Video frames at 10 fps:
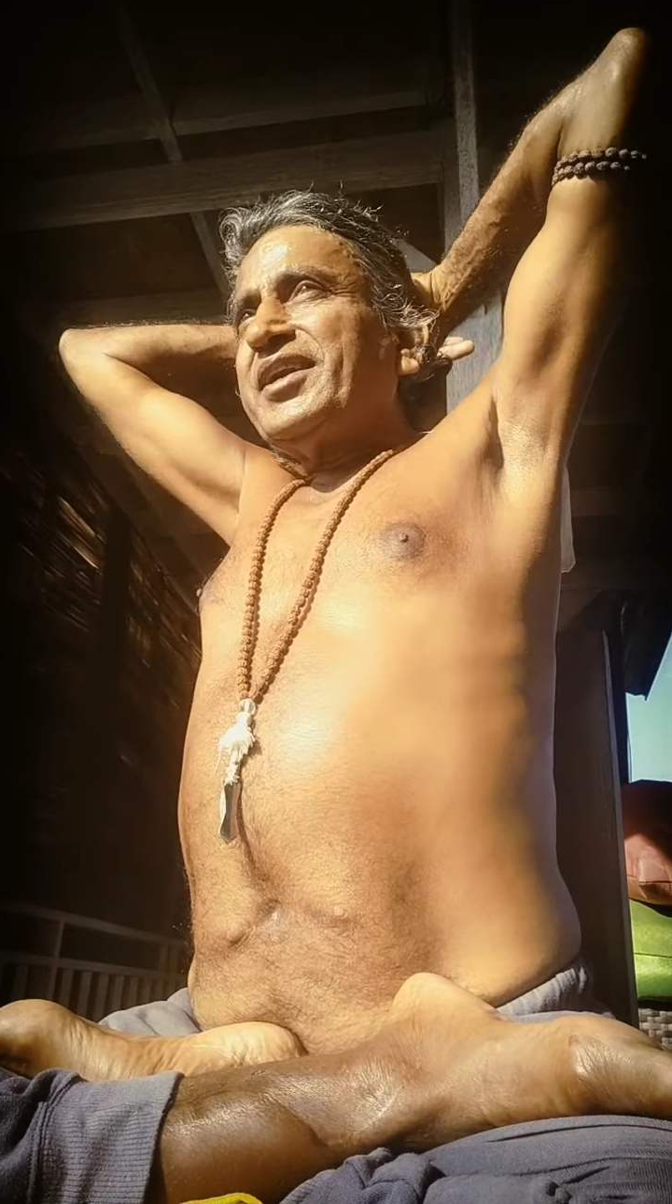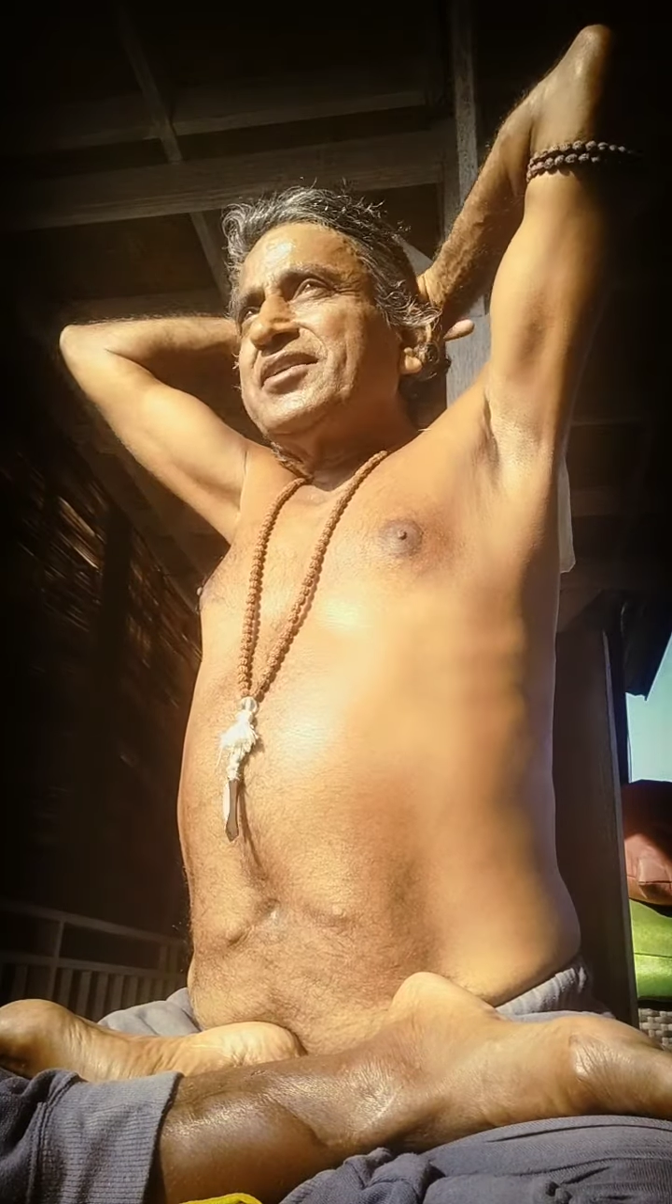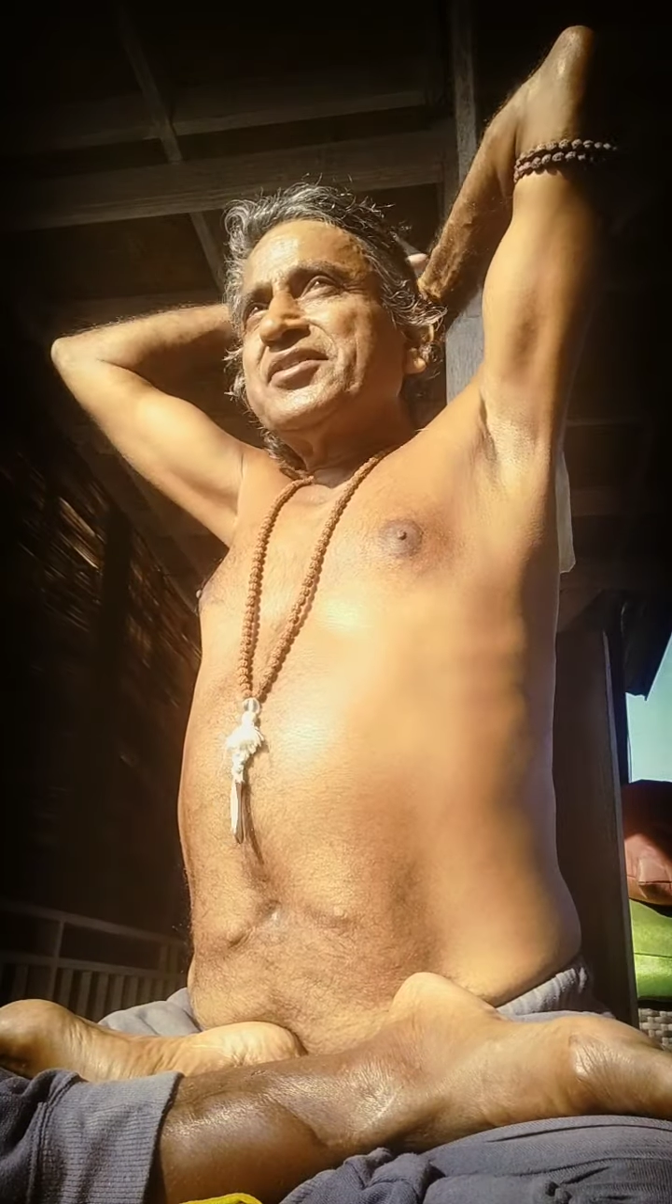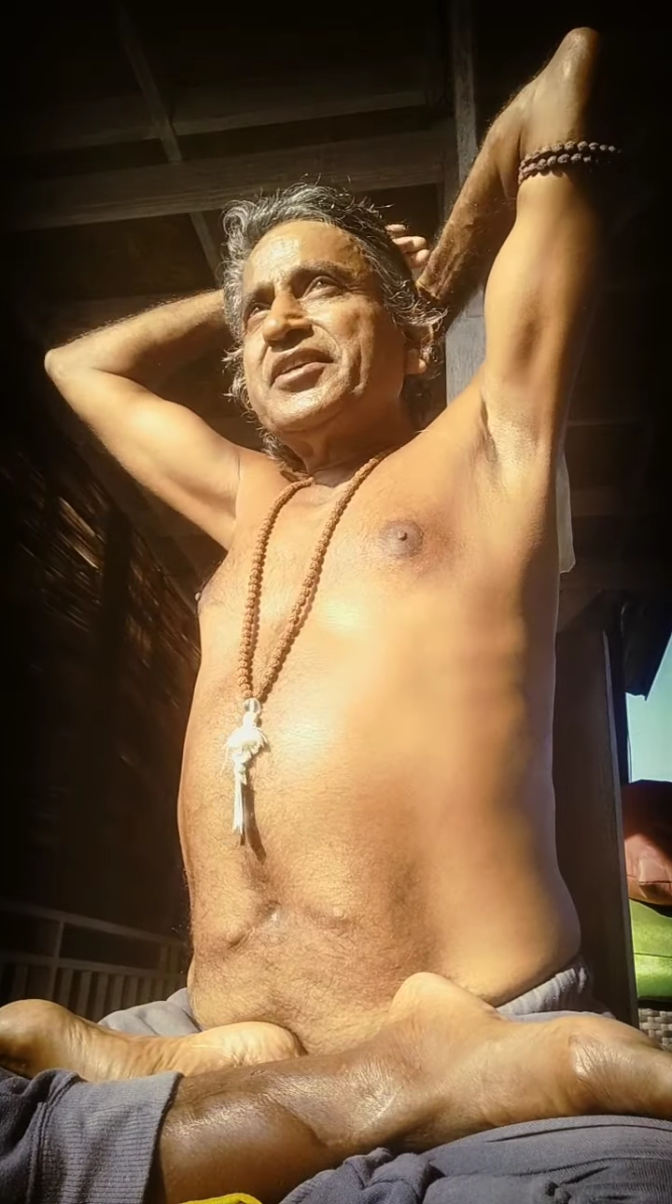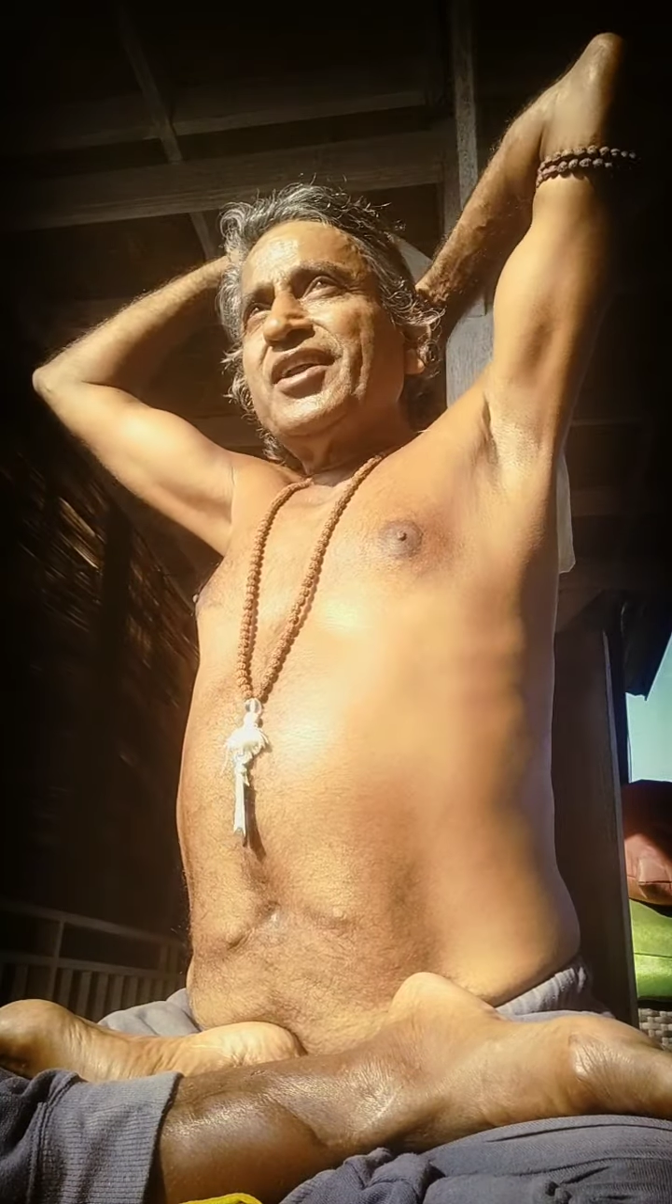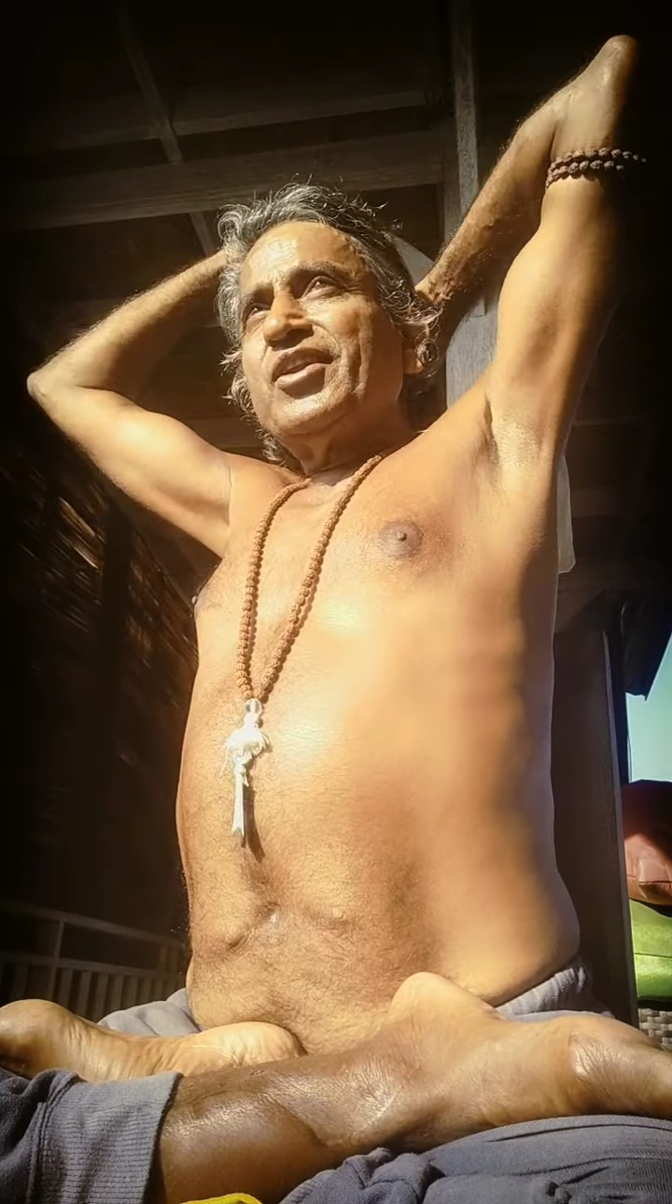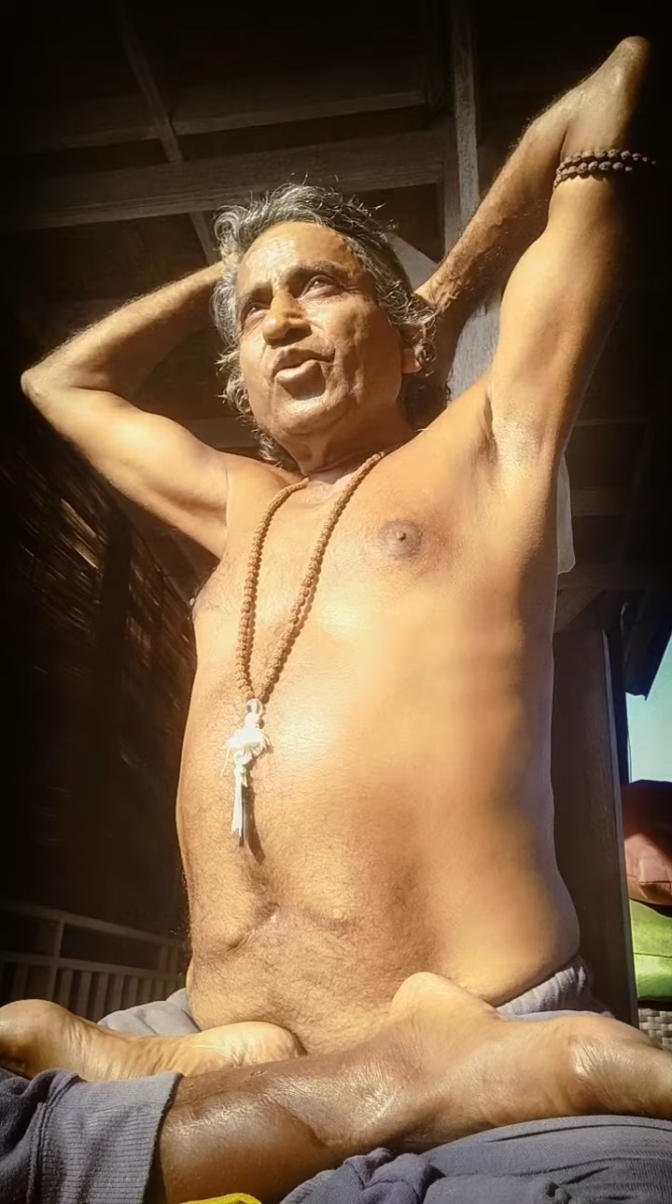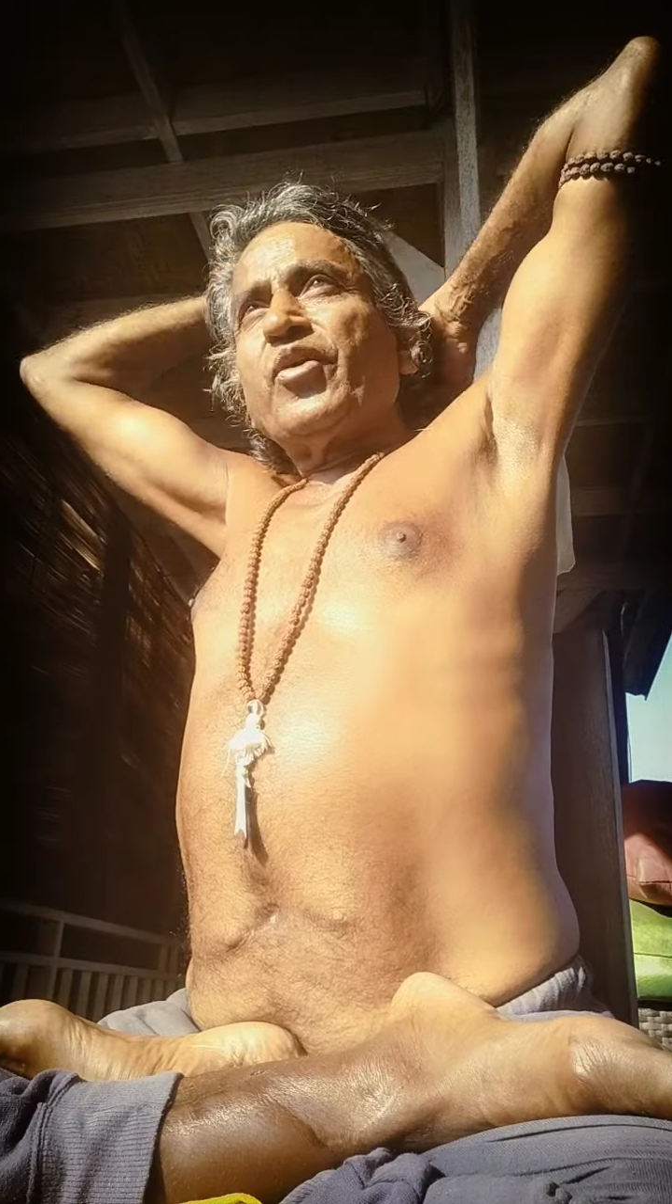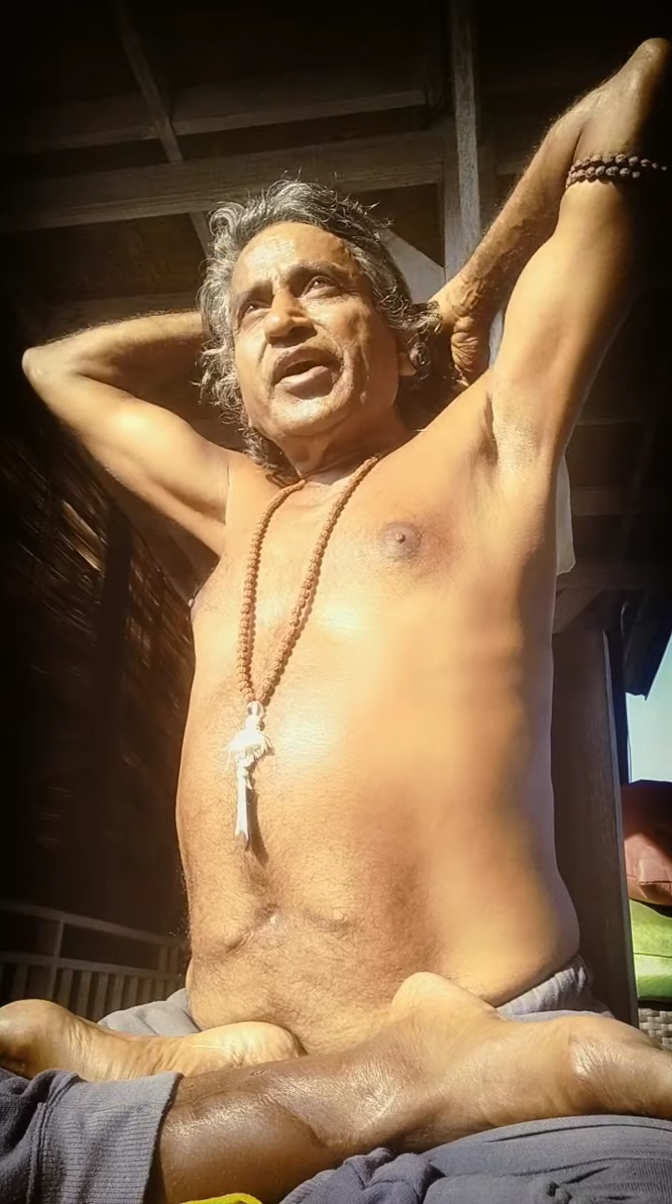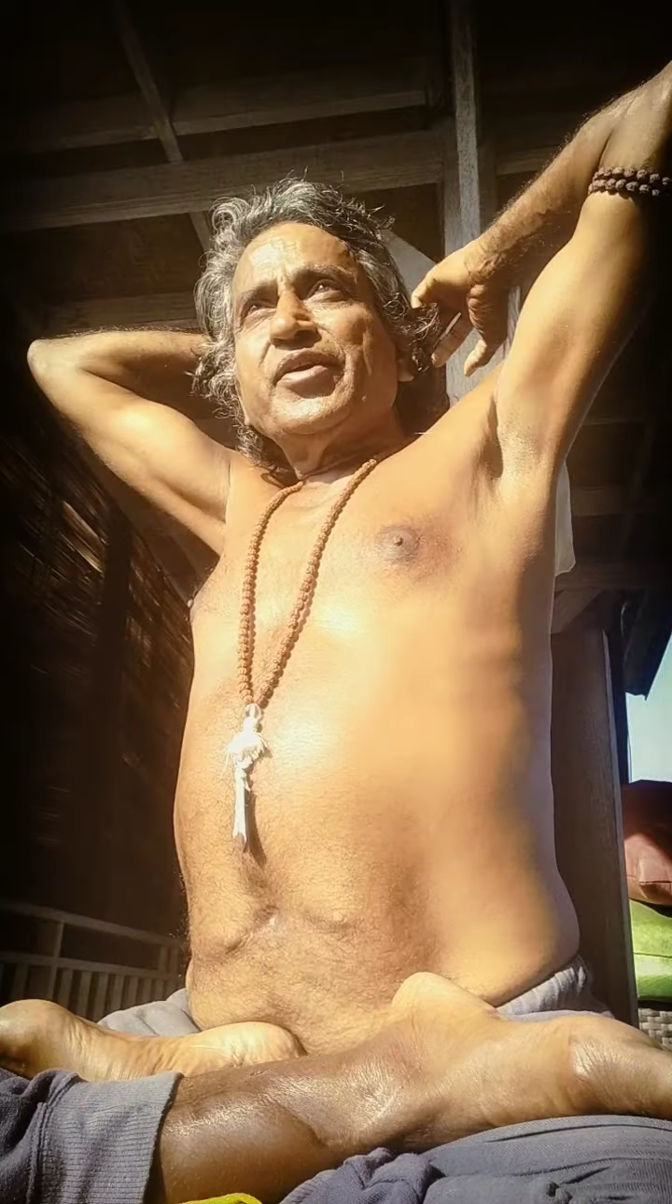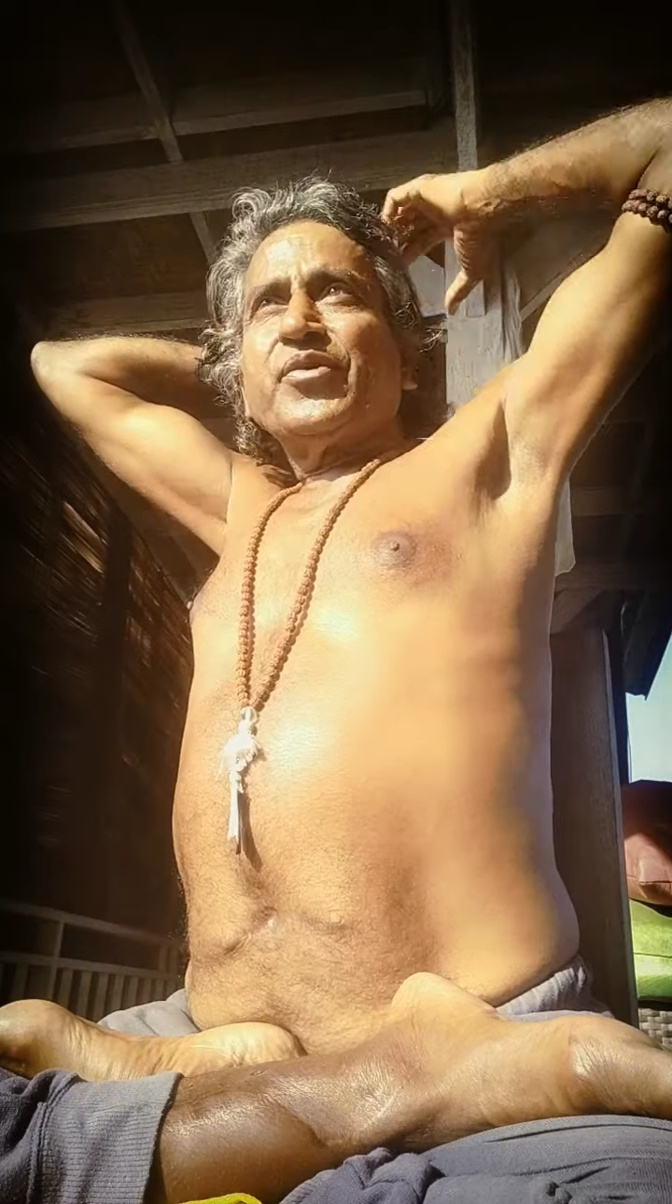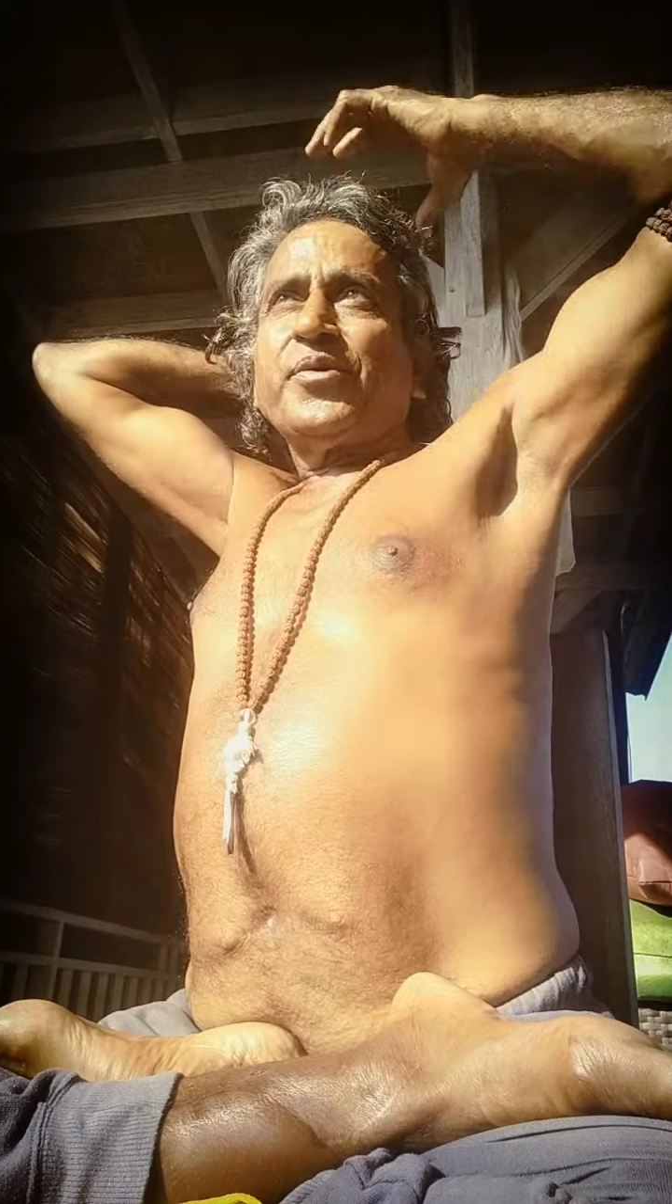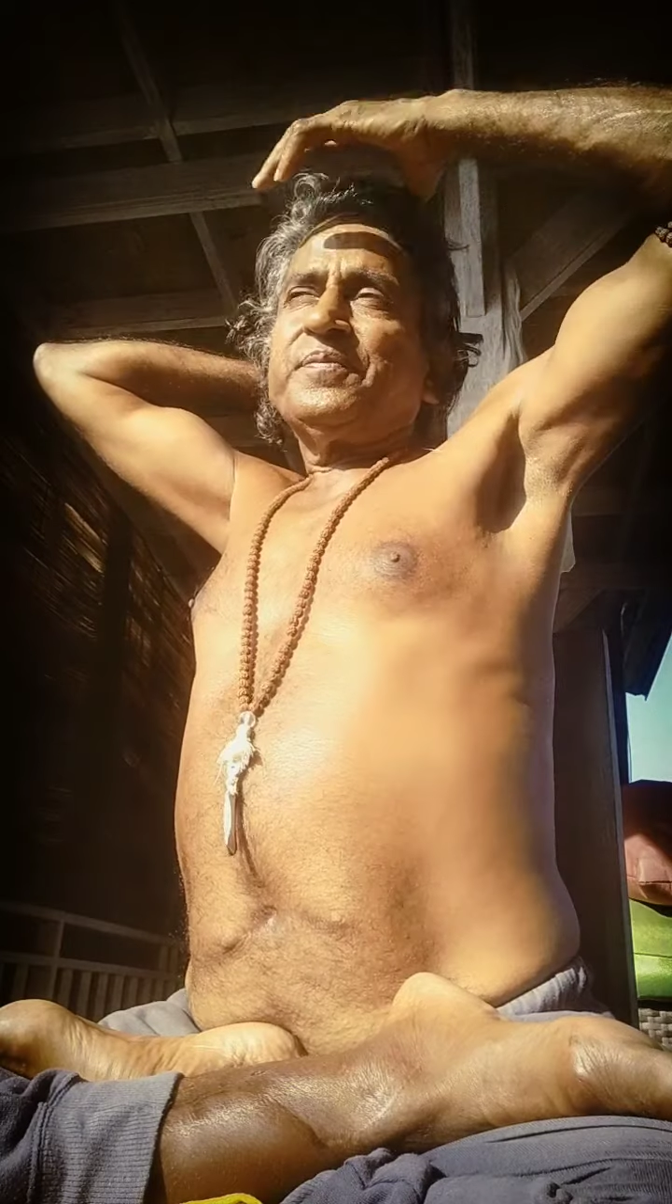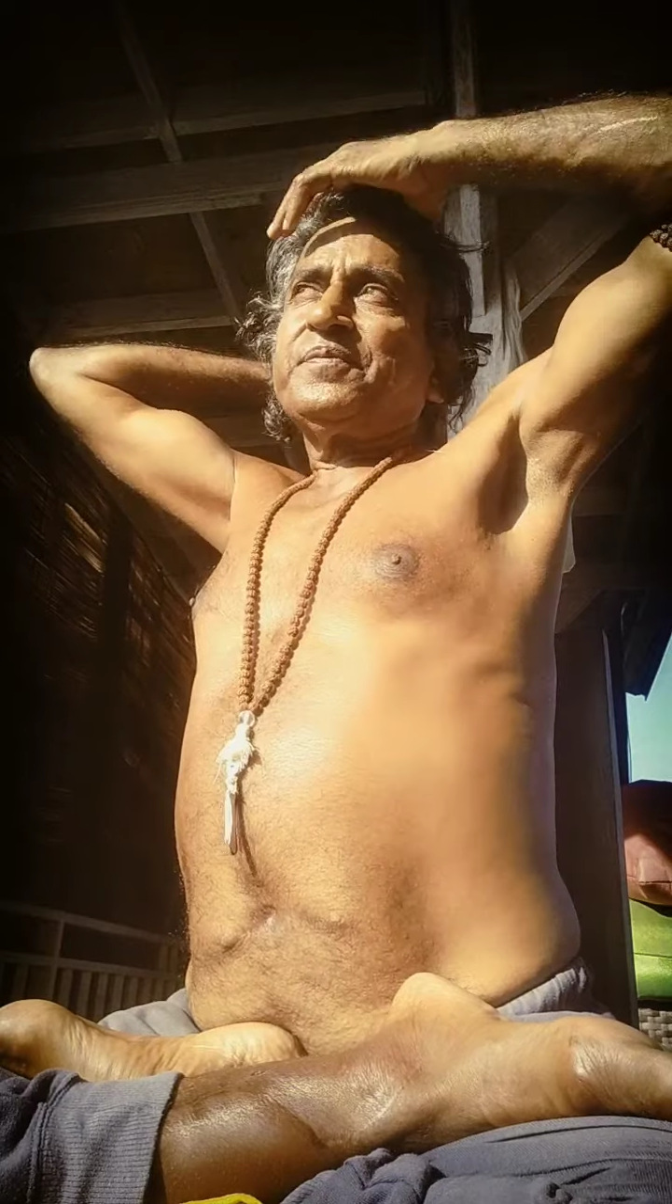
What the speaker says: is real yoga,